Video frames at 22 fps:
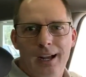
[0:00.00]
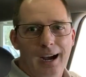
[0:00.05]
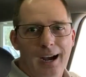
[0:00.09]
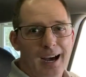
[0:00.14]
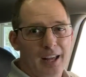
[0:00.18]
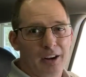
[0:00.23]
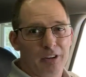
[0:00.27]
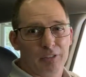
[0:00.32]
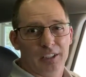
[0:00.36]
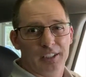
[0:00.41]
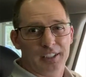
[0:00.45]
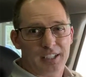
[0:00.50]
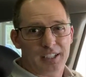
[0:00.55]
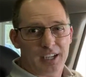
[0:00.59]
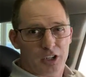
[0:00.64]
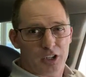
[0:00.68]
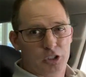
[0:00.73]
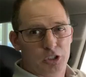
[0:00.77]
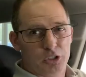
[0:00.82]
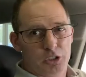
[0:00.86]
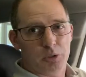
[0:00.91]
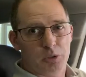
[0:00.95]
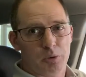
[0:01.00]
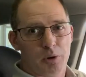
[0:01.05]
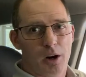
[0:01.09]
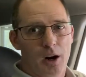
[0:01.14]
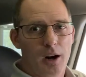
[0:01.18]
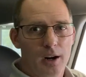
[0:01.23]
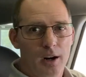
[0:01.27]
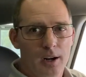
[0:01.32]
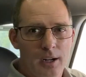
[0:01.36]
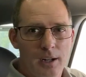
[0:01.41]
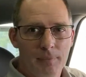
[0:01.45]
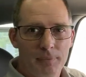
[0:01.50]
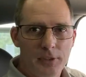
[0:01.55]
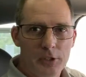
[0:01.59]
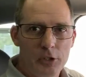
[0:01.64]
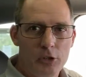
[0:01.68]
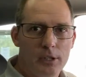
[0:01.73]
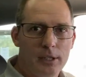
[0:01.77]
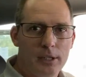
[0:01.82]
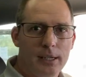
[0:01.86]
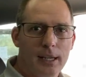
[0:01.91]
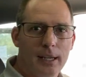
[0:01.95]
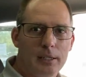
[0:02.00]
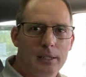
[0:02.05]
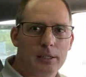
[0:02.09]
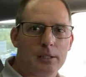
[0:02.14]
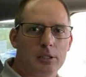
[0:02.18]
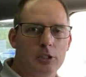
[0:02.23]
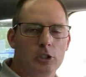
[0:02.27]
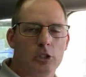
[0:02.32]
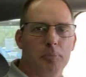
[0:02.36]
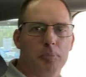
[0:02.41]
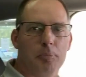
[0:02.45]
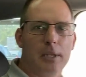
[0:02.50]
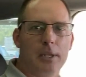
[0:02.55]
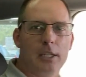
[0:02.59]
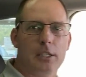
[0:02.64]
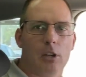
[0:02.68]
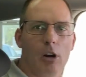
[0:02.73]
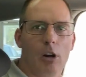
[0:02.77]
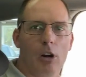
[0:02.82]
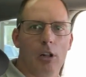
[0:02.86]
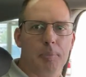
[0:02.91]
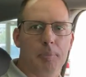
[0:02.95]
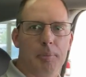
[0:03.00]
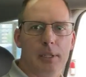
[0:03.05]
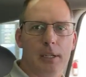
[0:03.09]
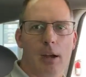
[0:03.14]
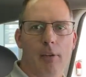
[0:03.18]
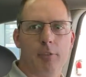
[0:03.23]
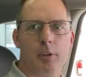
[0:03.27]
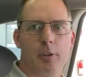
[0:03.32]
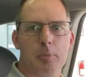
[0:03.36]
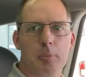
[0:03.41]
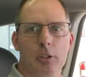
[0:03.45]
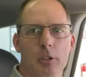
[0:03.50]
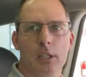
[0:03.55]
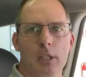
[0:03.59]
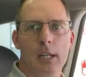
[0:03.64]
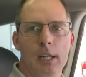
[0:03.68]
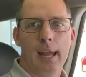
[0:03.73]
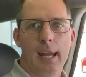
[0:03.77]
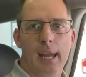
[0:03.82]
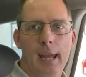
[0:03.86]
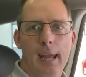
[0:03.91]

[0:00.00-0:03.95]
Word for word: I don't really care who you are. You can be tall and be comfortable,